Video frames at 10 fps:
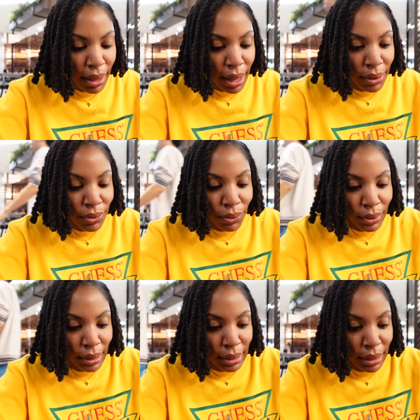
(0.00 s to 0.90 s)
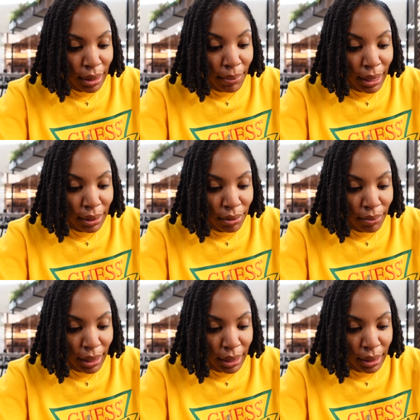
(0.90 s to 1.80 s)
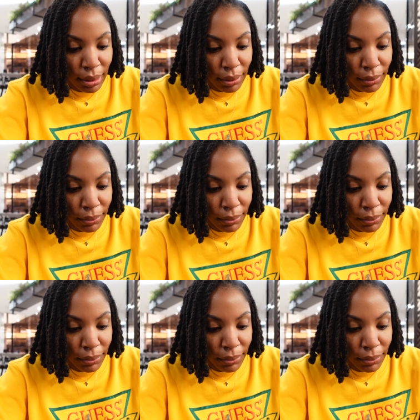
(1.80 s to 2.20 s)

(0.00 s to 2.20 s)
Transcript: I don't know what this is. I'm gonna have to use my hands too.